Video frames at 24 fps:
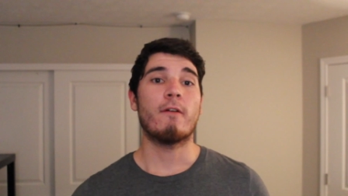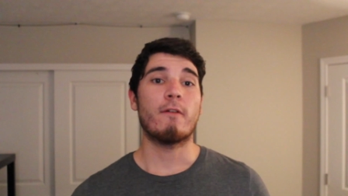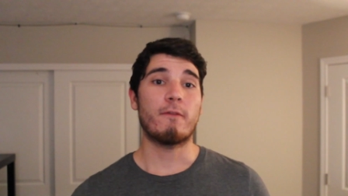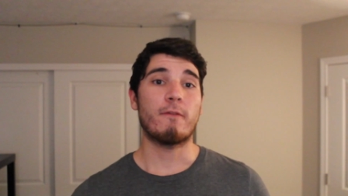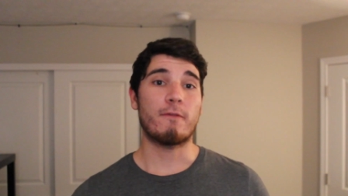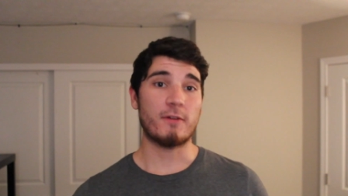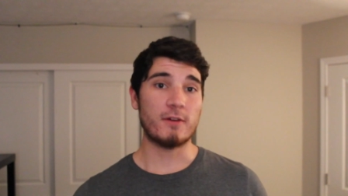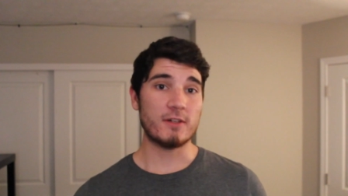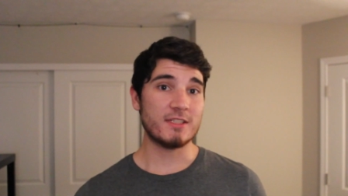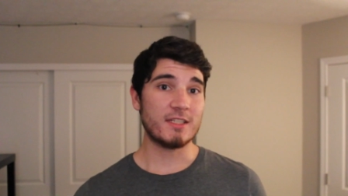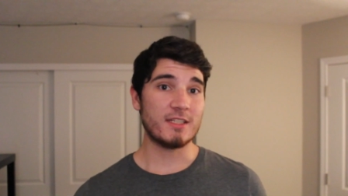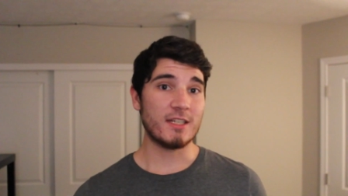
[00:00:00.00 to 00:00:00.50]

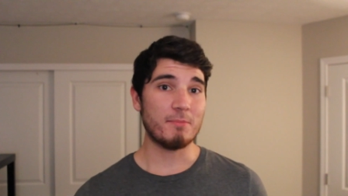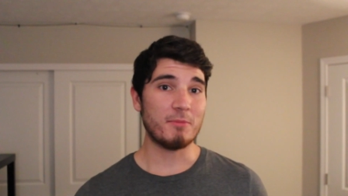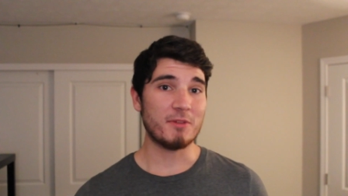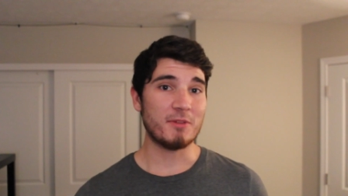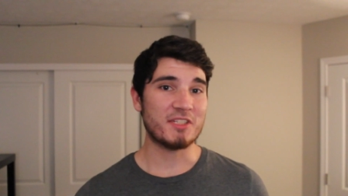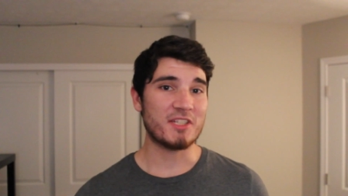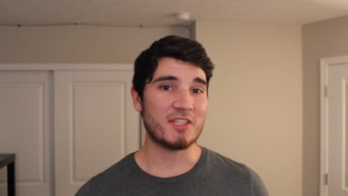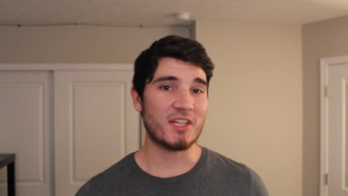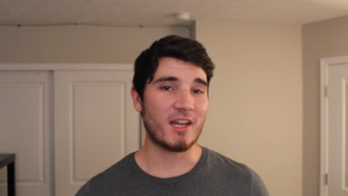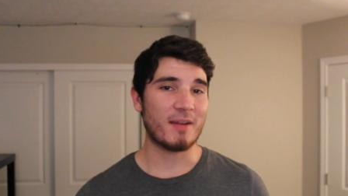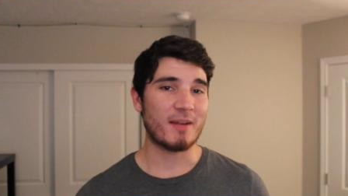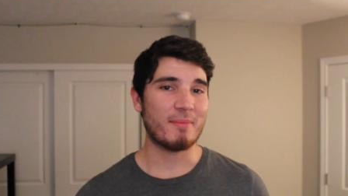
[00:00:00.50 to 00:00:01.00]
First up, let's
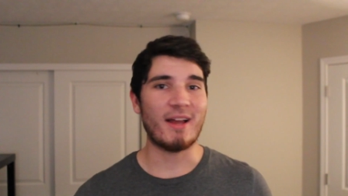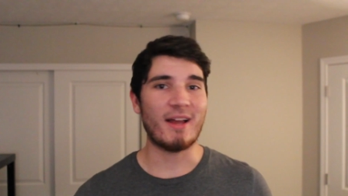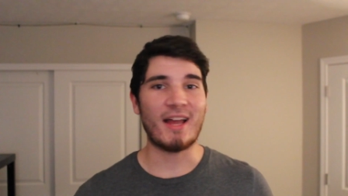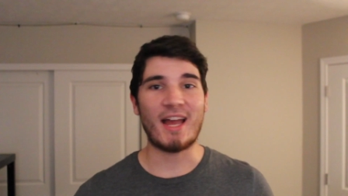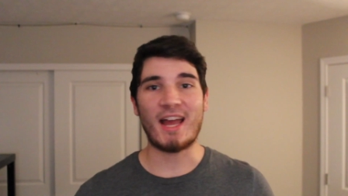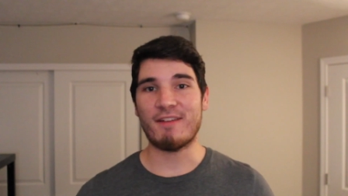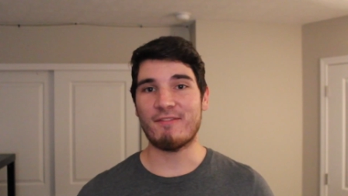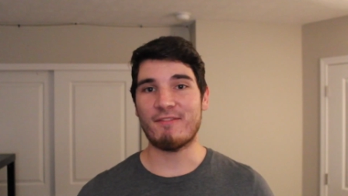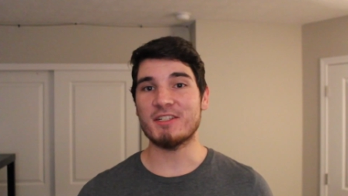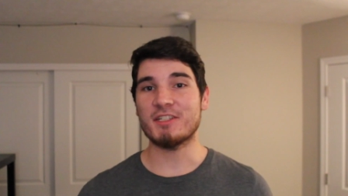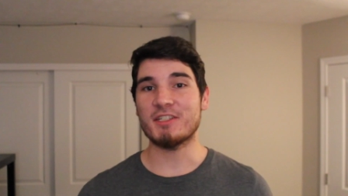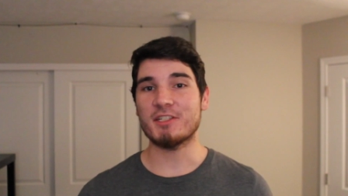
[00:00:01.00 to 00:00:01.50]
talk about
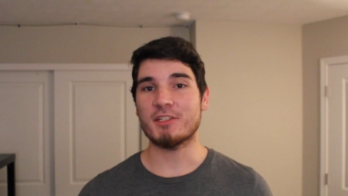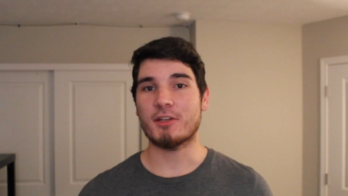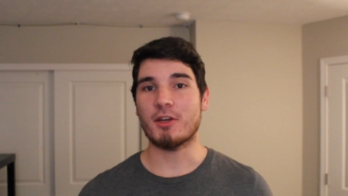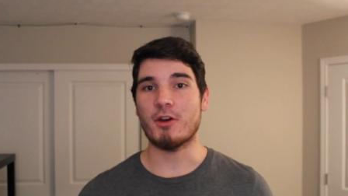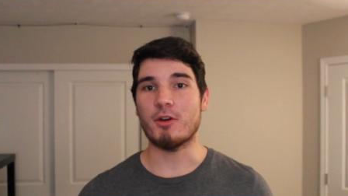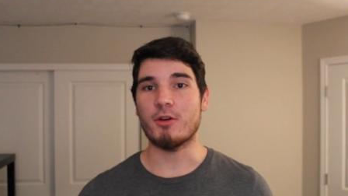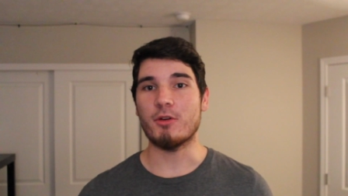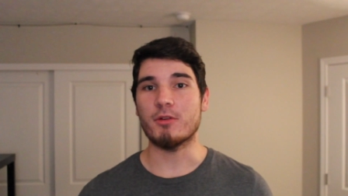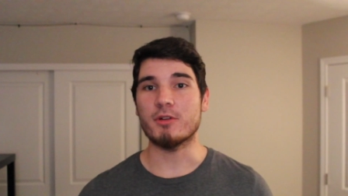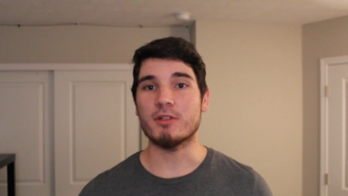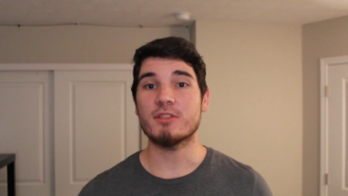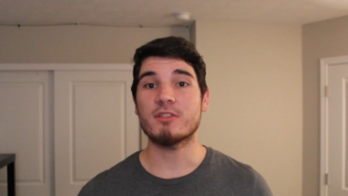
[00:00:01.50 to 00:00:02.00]
Advent of
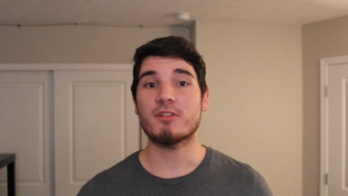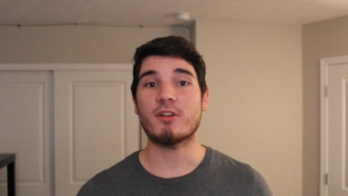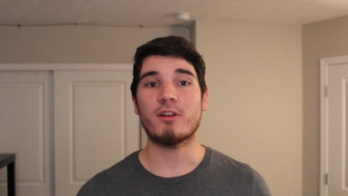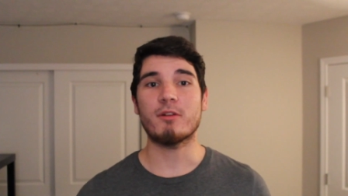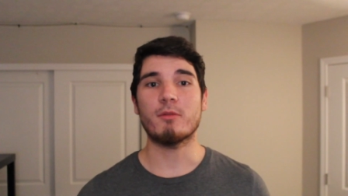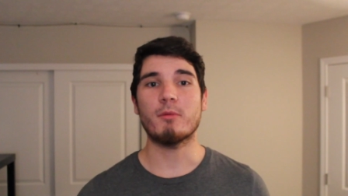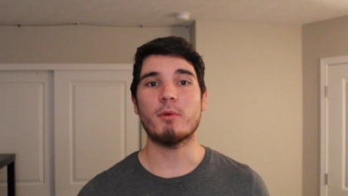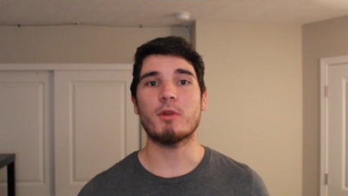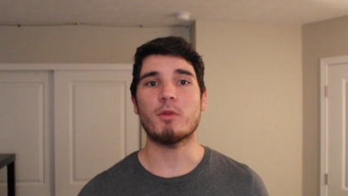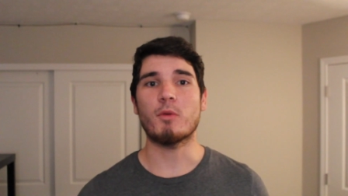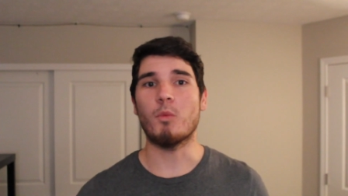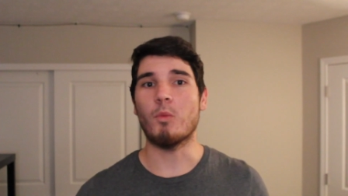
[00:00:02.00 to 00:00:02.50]
Code, starting
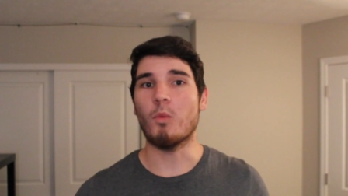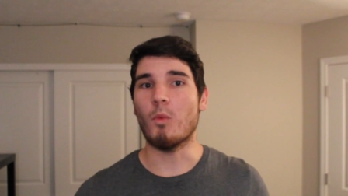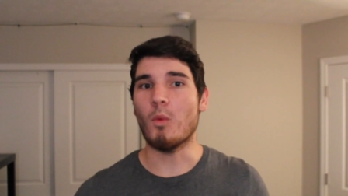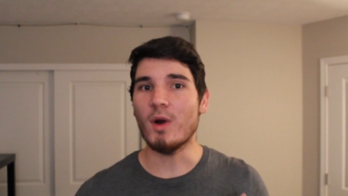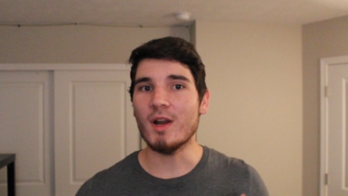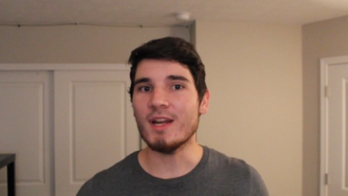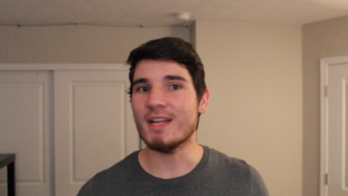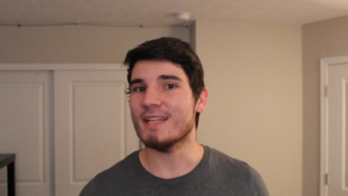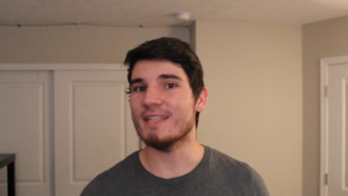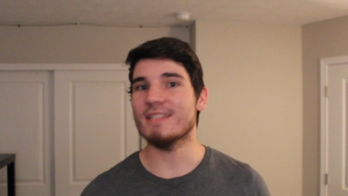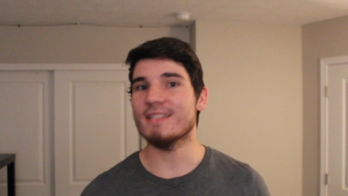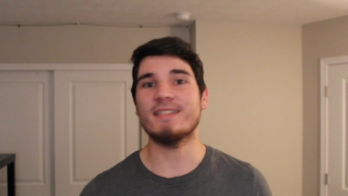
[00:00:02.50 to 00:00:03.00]
with
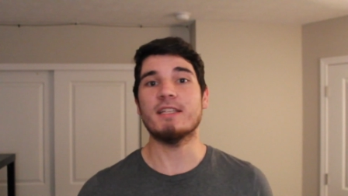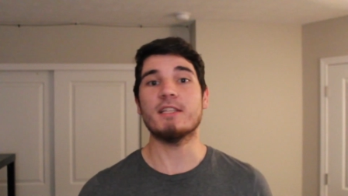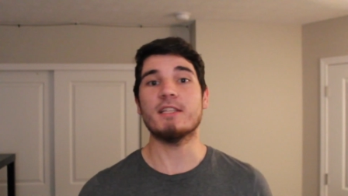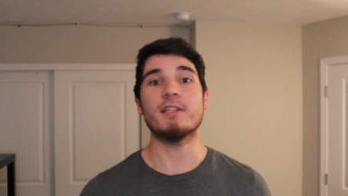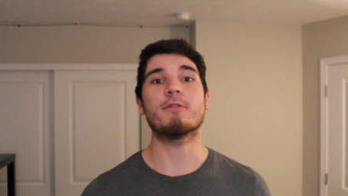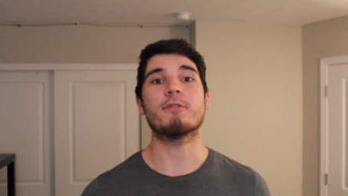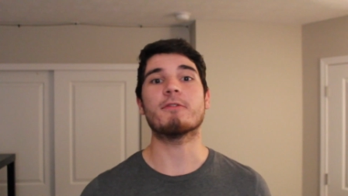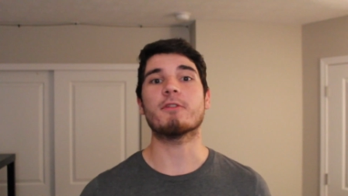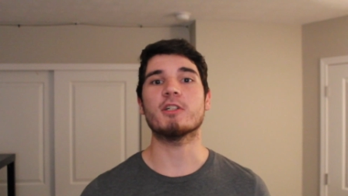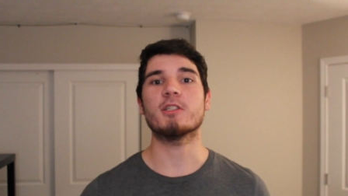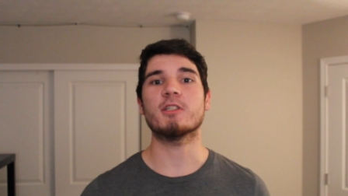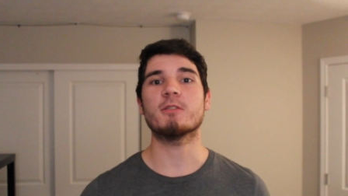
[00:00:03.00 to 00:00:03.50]
what is it in the
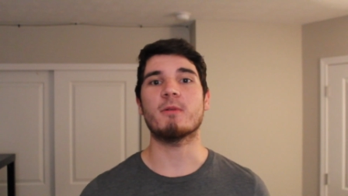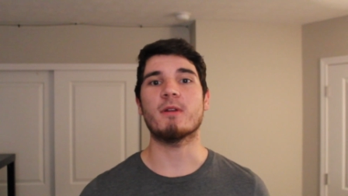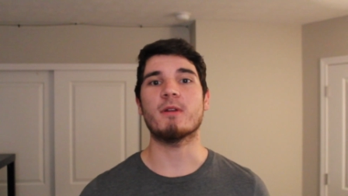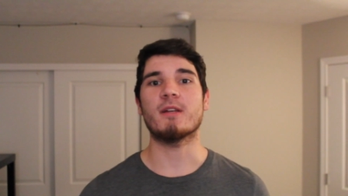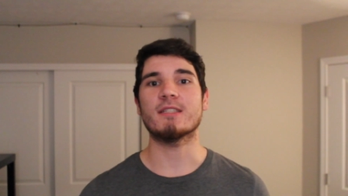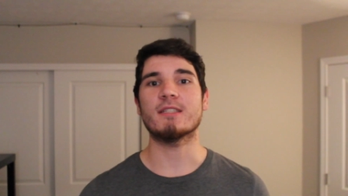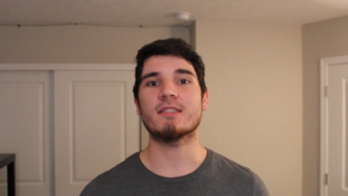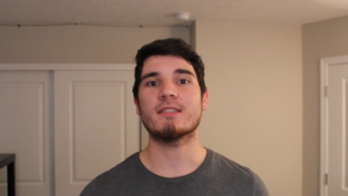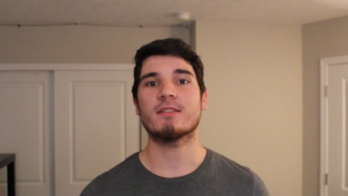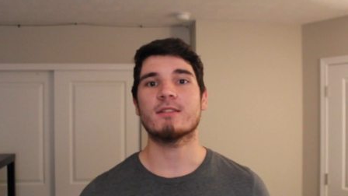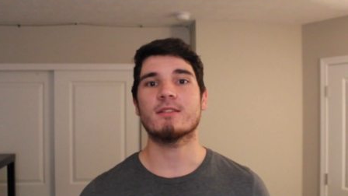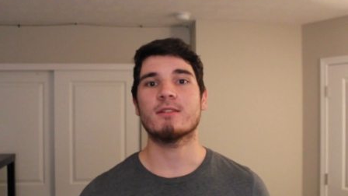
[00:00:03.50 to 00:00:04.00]
first
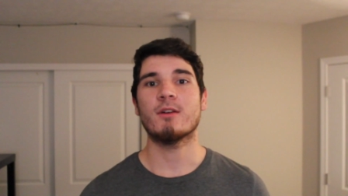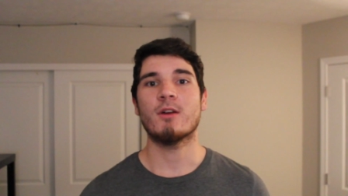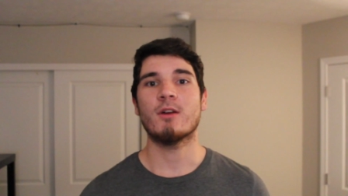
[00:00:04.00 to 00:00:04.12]
place?